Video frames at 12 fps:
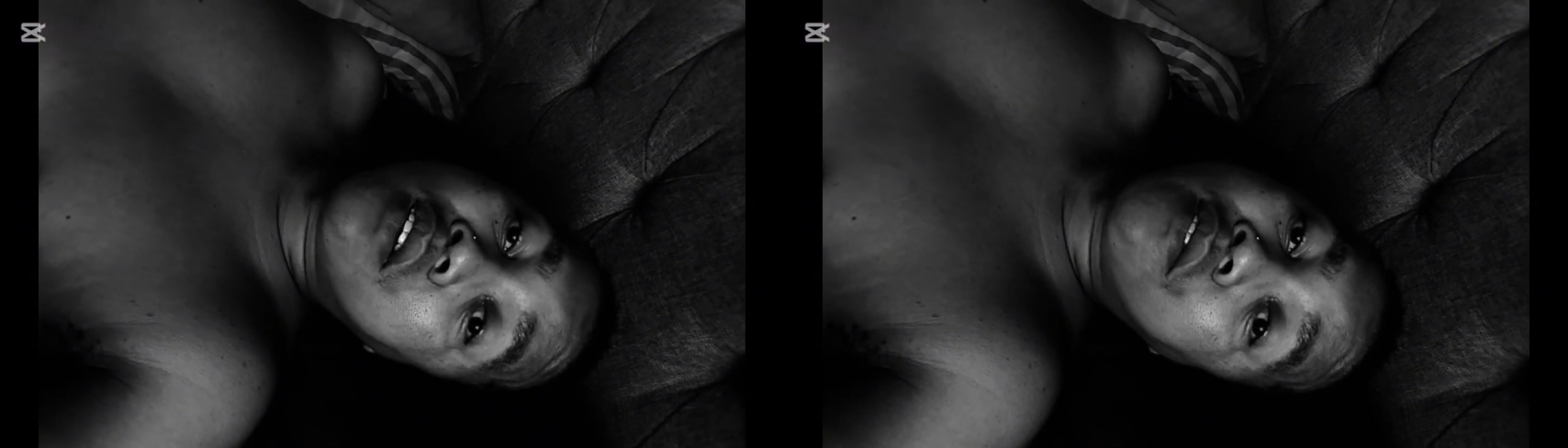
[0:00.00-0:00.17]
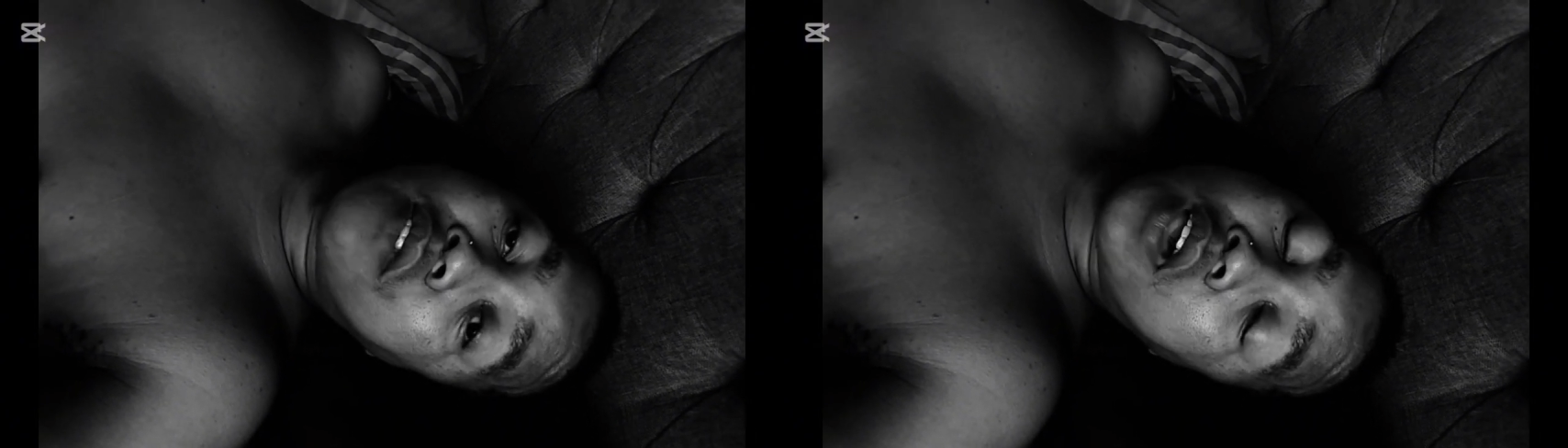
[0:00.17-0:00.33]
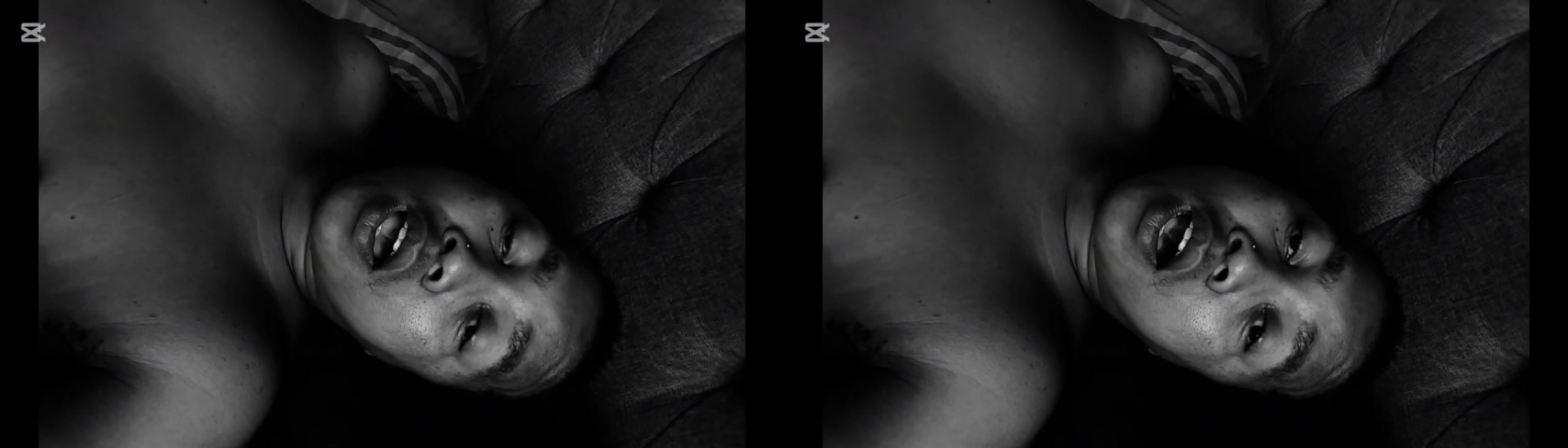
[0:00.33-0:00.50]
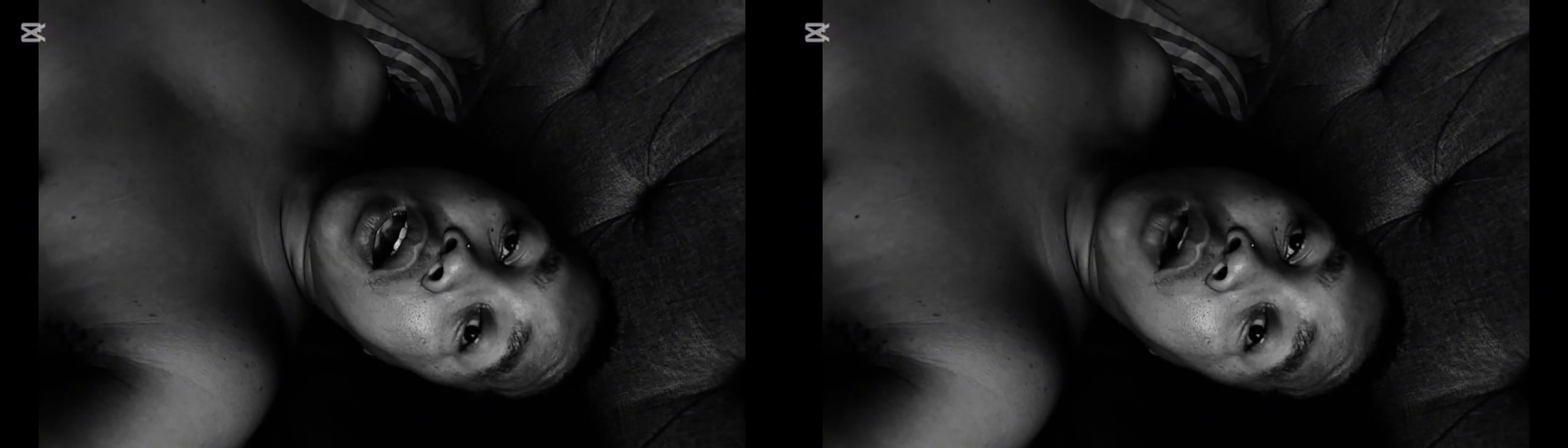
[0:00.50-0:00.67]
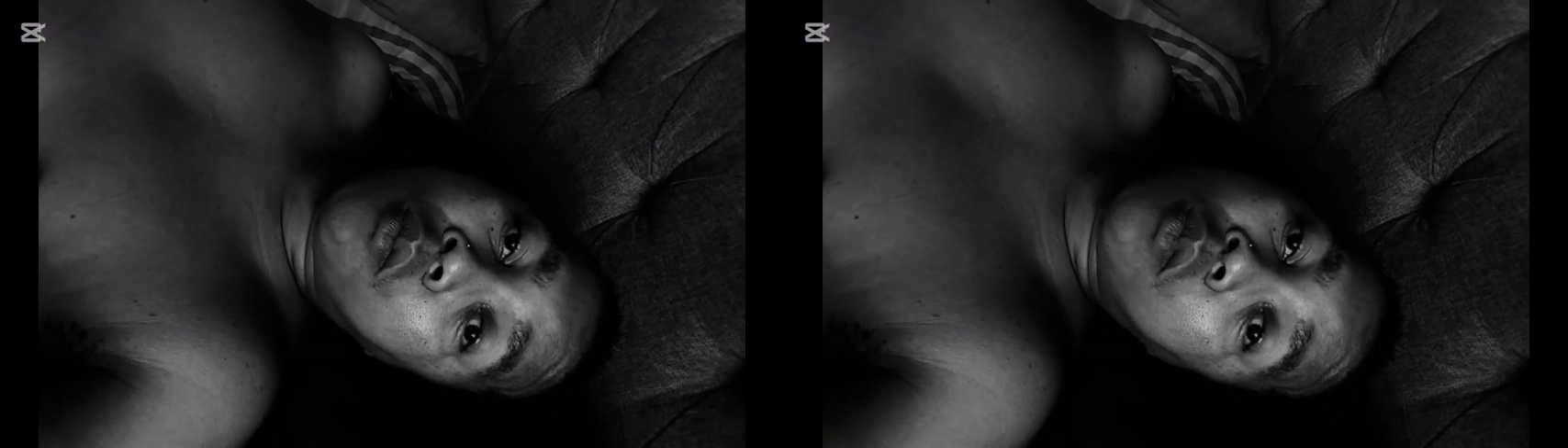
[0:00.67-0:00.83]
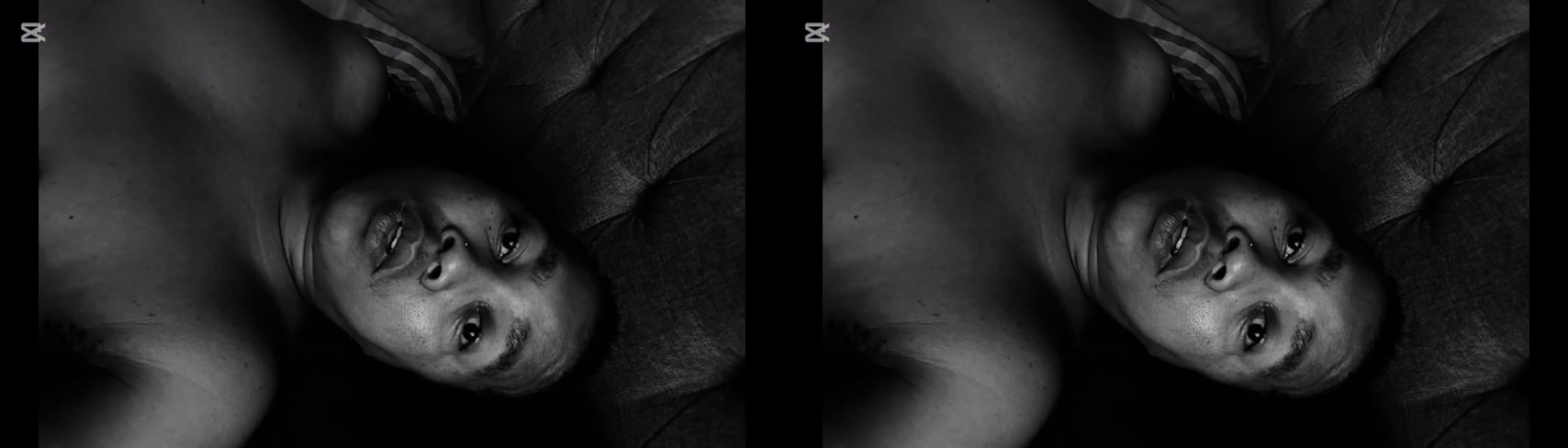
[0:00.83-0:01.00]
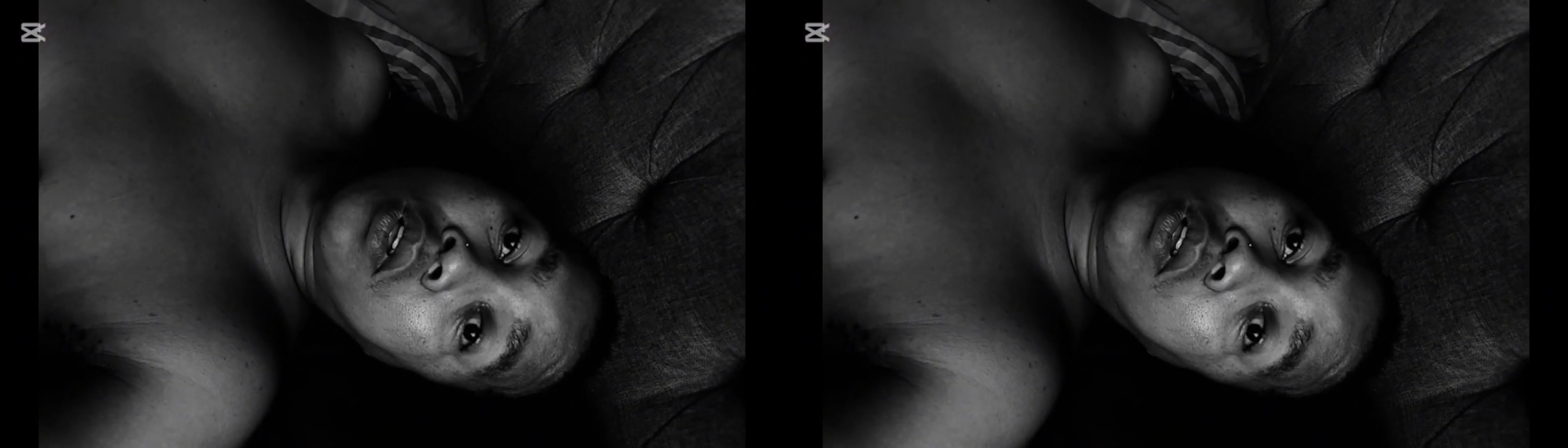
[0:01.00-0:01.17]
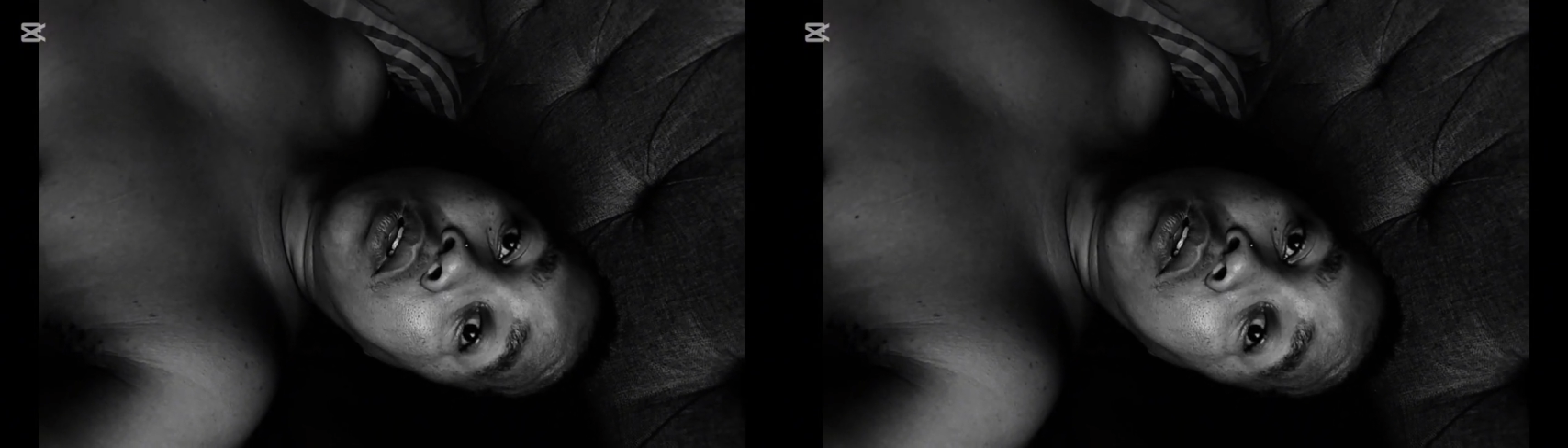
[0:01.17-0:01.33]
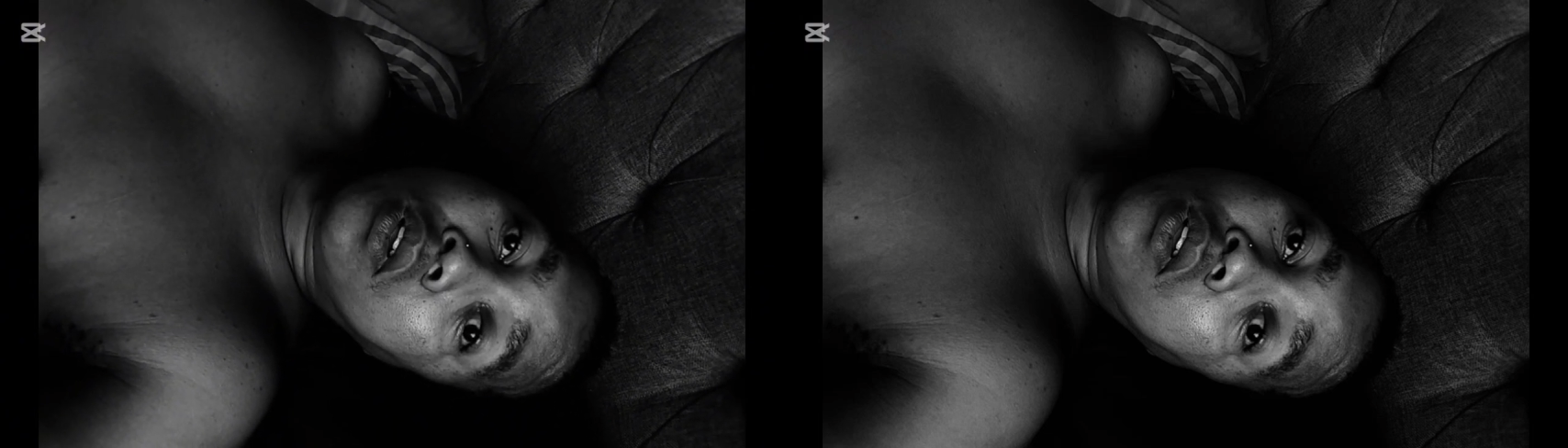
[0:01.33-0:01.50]
firearm.
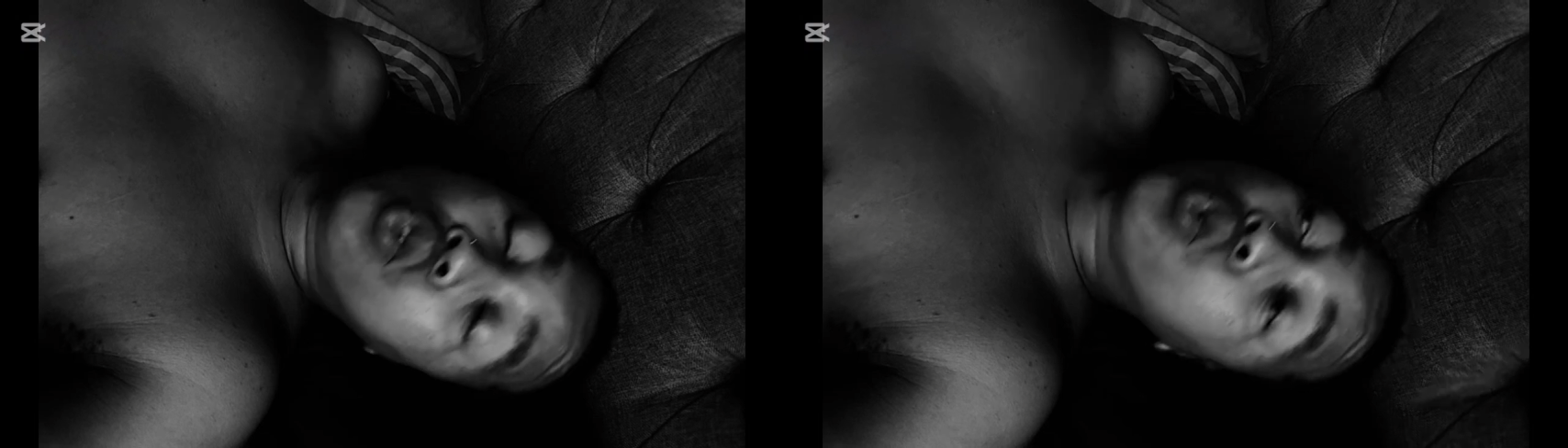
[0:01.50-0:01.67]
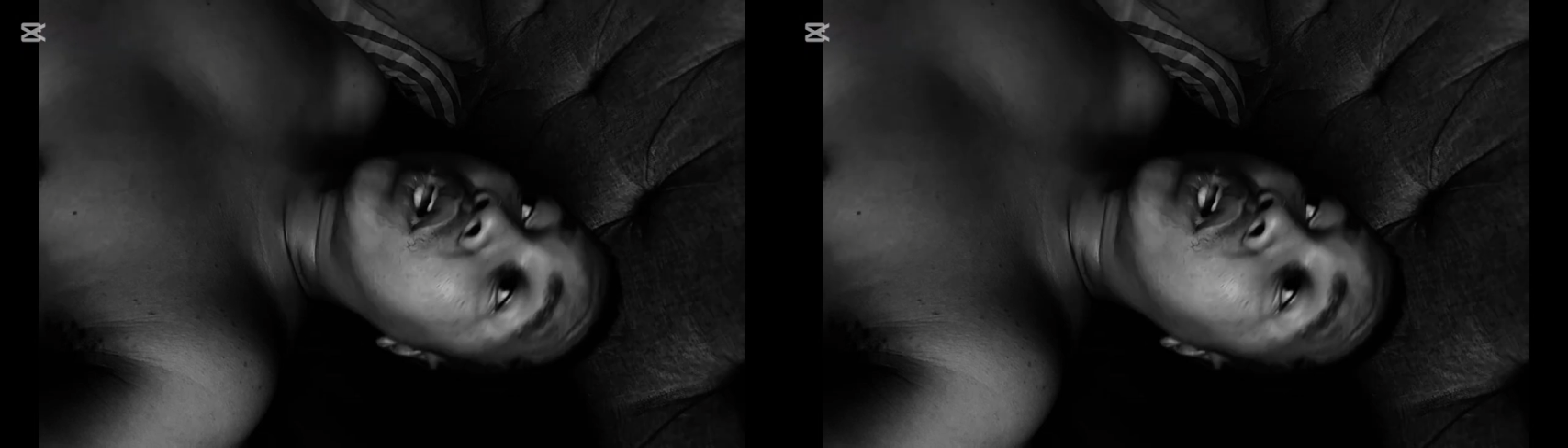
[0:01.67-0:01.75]
You